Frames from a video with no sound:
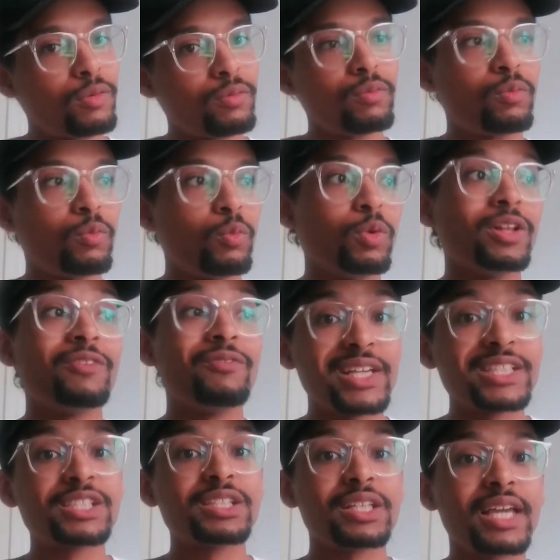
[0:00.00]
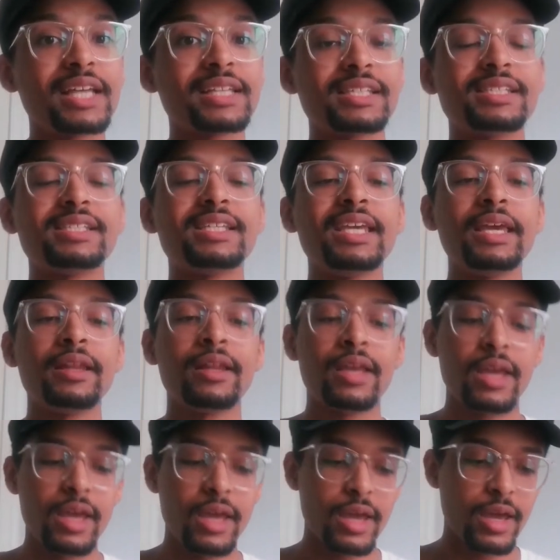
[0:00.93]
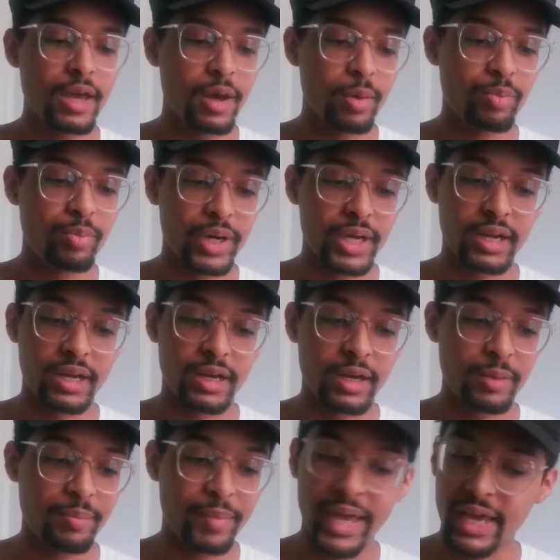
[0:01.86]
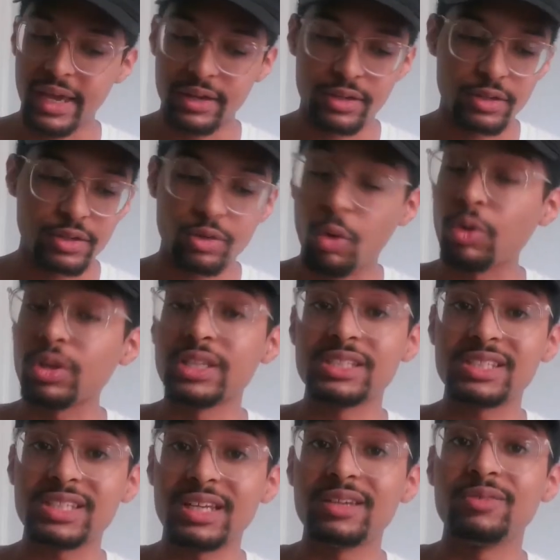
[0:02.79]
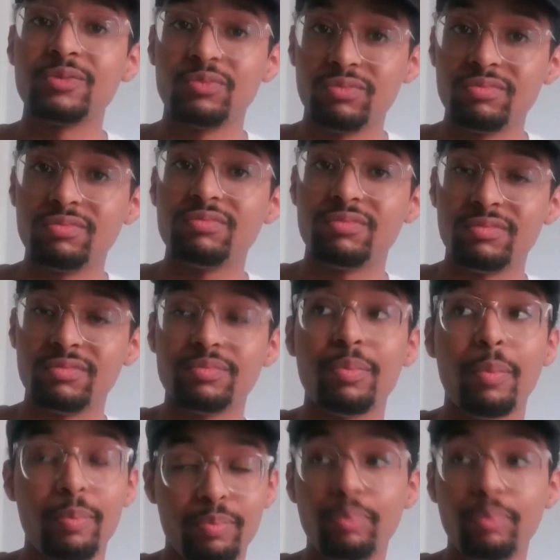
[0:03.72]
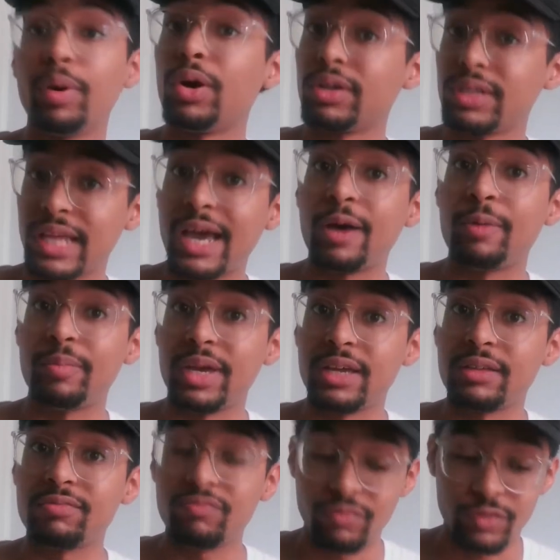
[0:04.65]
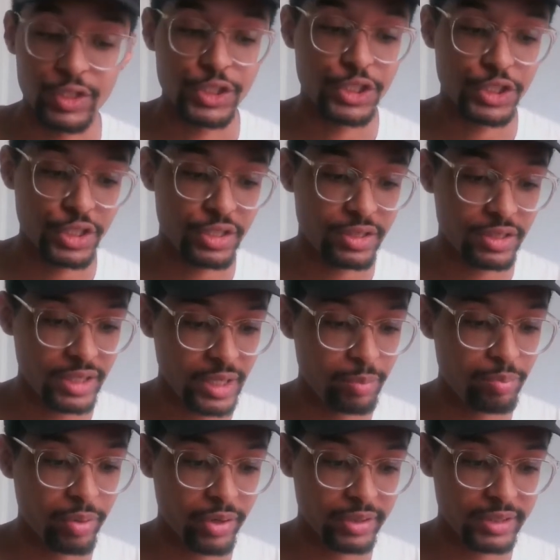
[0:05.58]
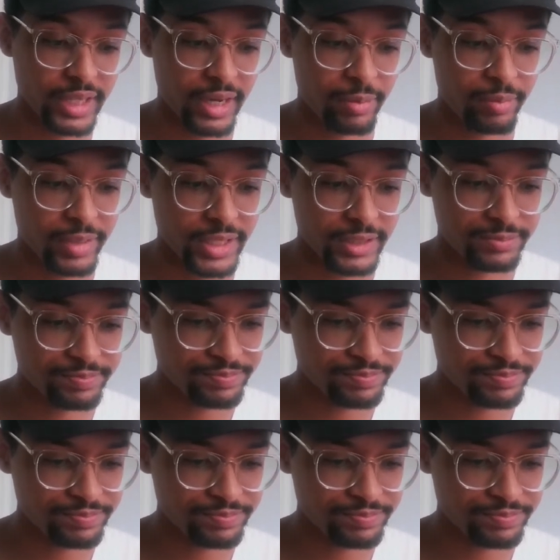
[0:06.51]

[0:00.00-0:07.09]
we'll eventually get to see it. But man, Courtland Sutton balled out, man, for sure. He balled out, man.